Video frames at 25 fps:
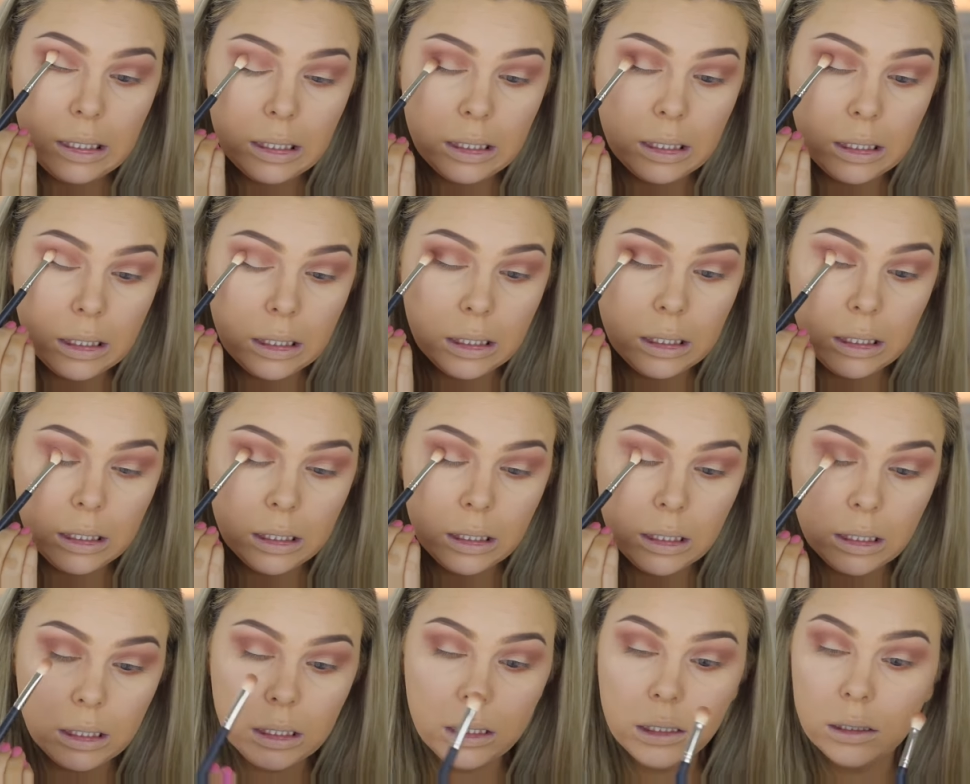
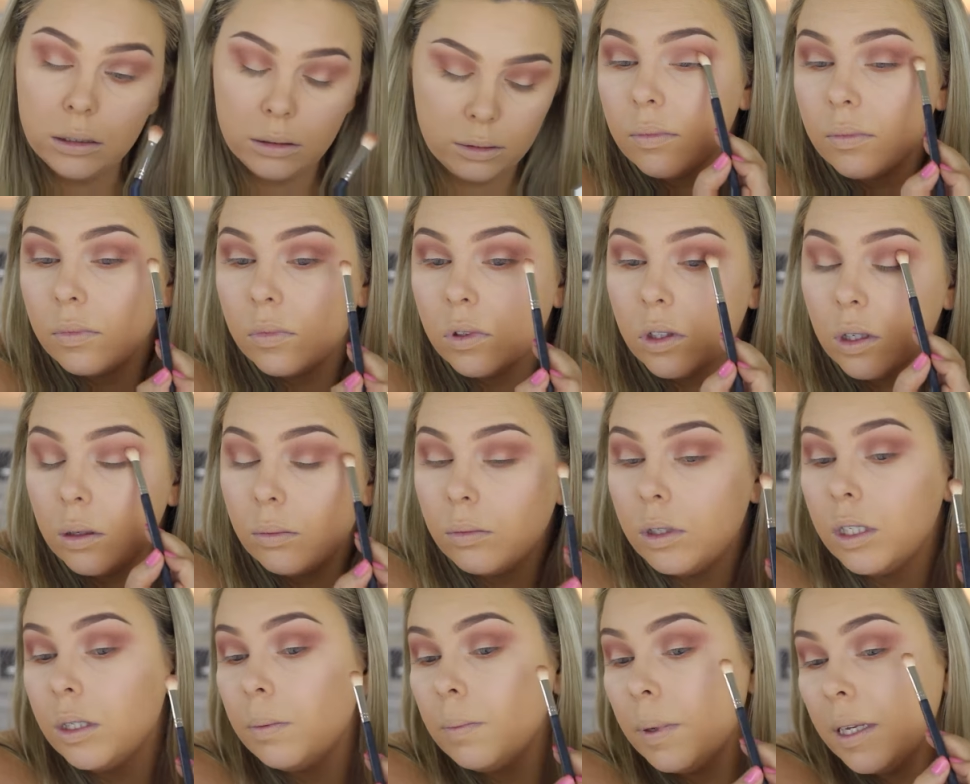So
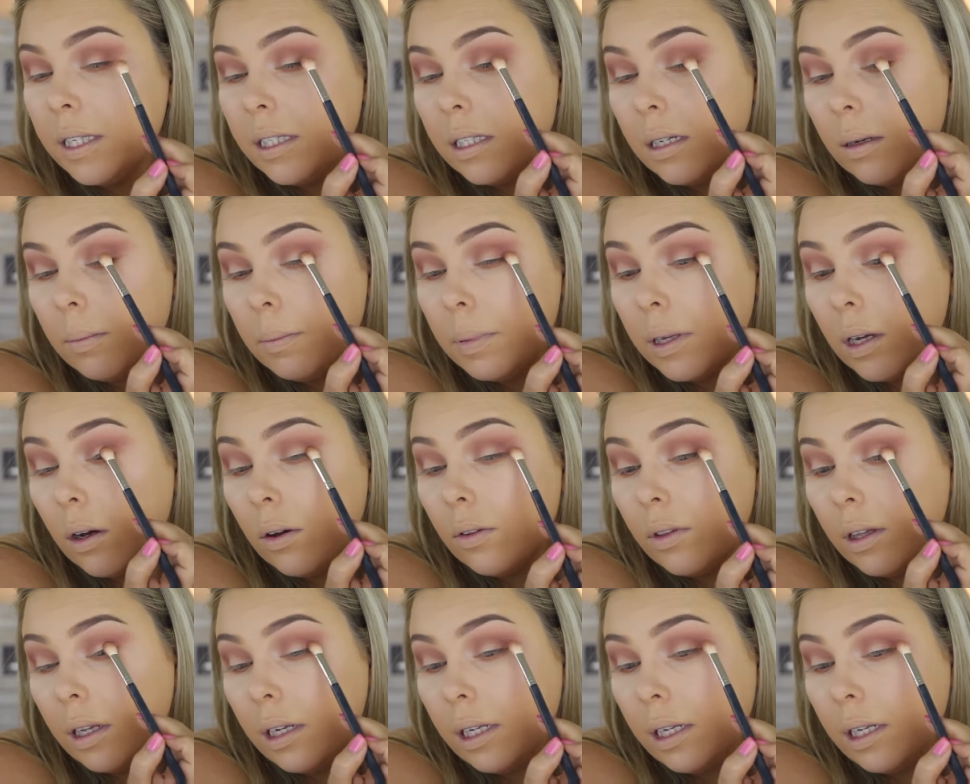I'm just placing a bit on